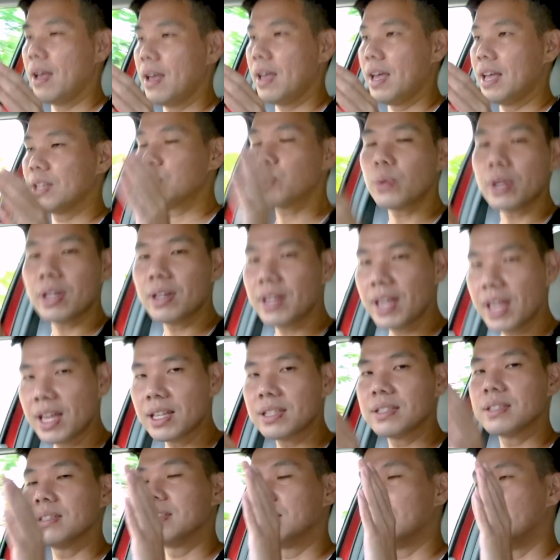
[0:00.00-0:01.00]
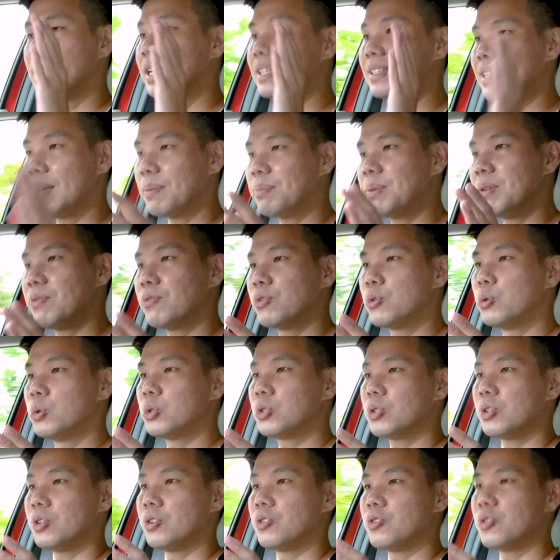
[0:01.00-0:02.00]
as well as the adaptive
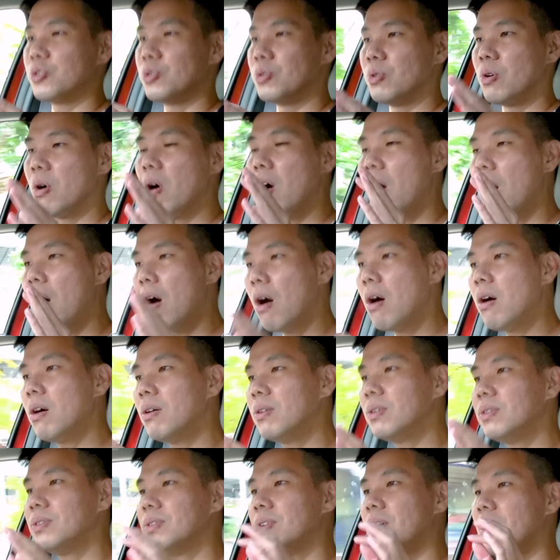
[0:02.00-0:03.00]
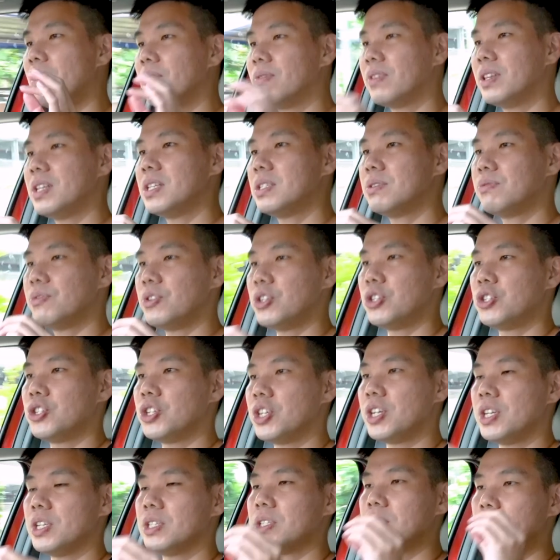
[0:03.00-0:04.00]
cruise control. All of these
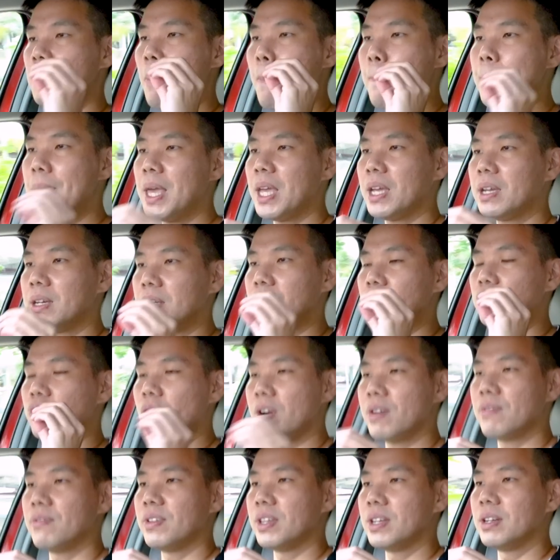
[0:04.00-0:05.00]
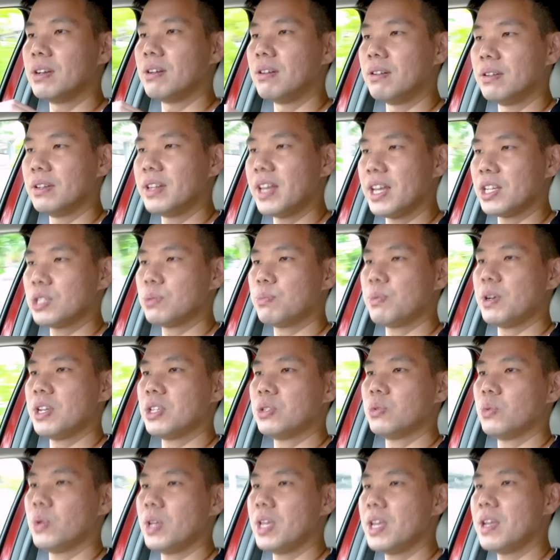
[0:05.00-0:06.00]
features make driving on the
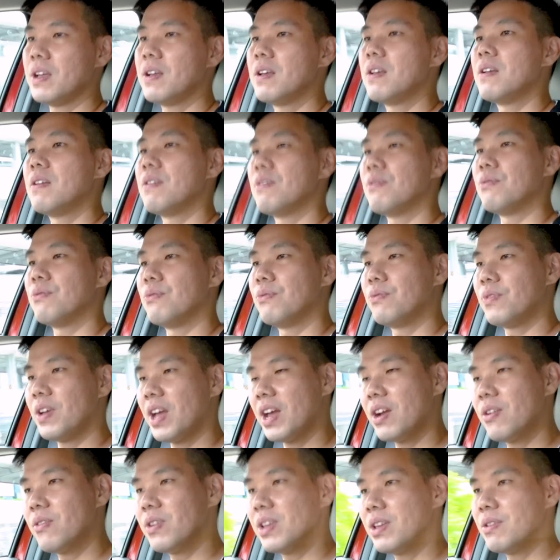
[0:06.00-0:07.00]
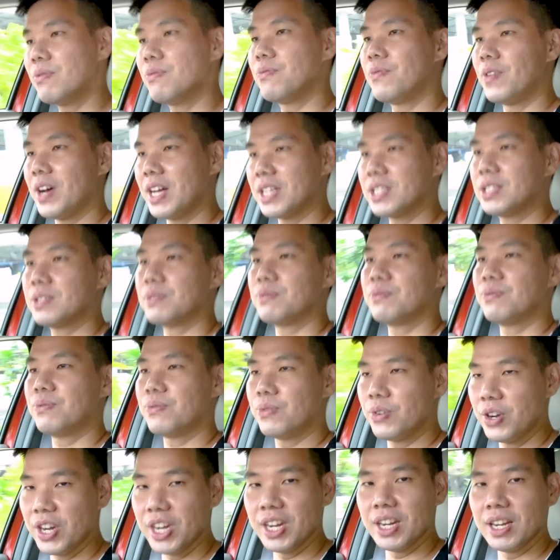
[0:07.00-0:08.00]
expressway very
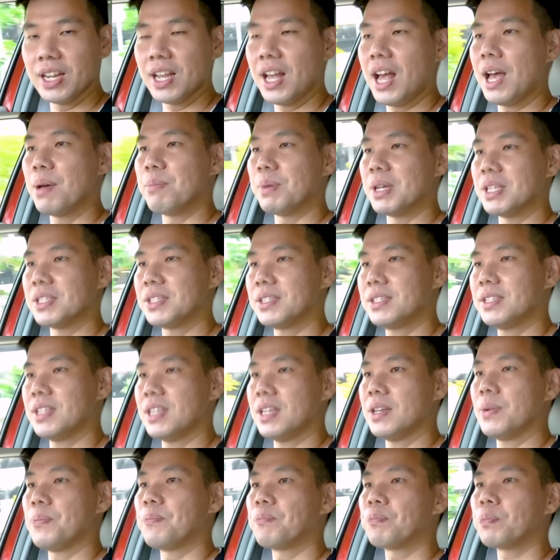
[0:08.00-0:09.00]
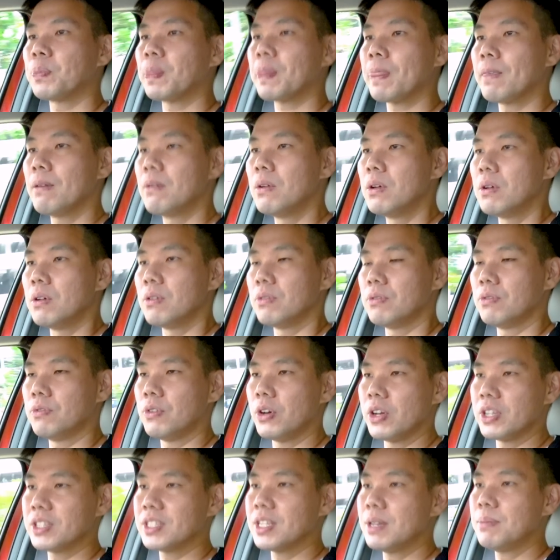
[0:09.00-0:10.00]
fuss-free, I must say.
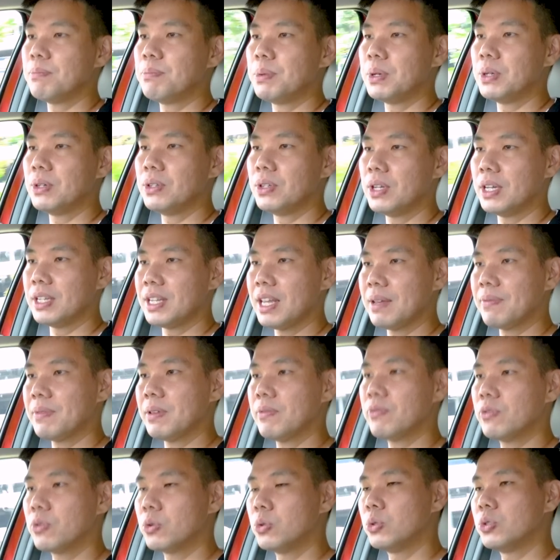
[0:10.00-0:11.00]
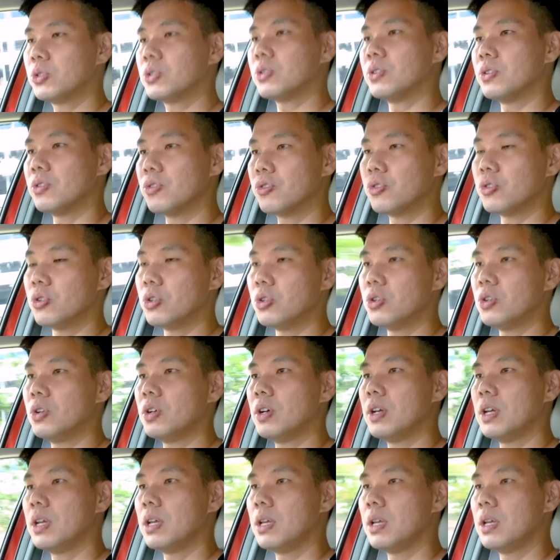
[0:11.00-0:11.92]
For example, adaptive cruise control